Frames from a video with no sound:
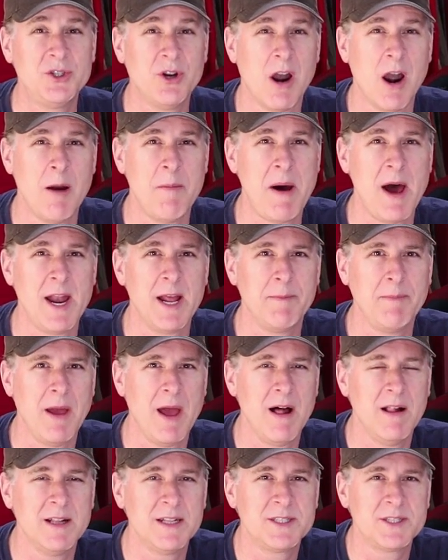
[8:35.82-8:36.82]
your harmonic
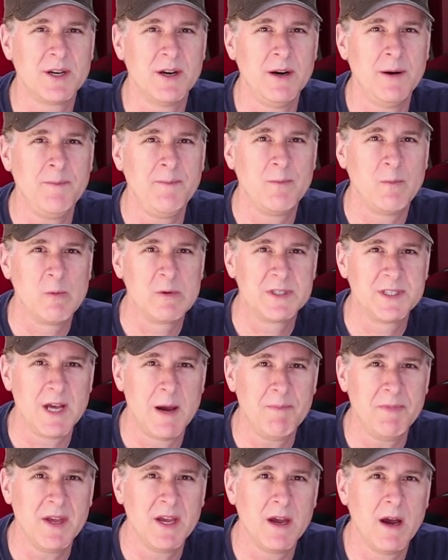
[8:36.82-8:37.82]
balancer with
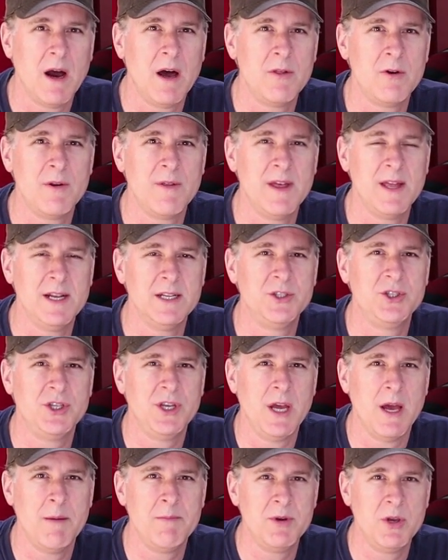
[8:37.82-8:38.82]
something other than a
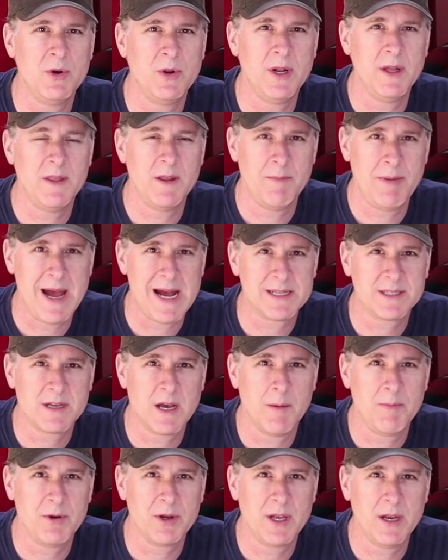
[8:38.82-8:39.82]
GM unit in the past
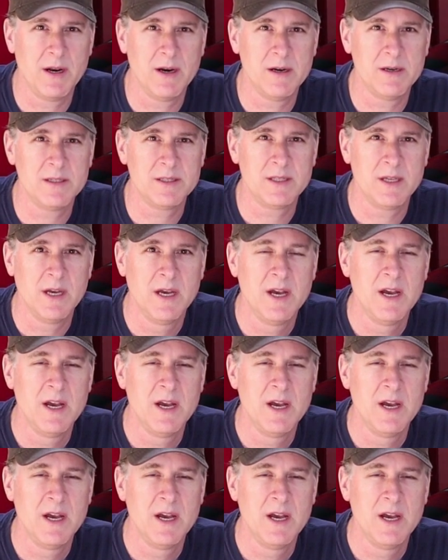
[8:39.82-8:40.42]
couple years,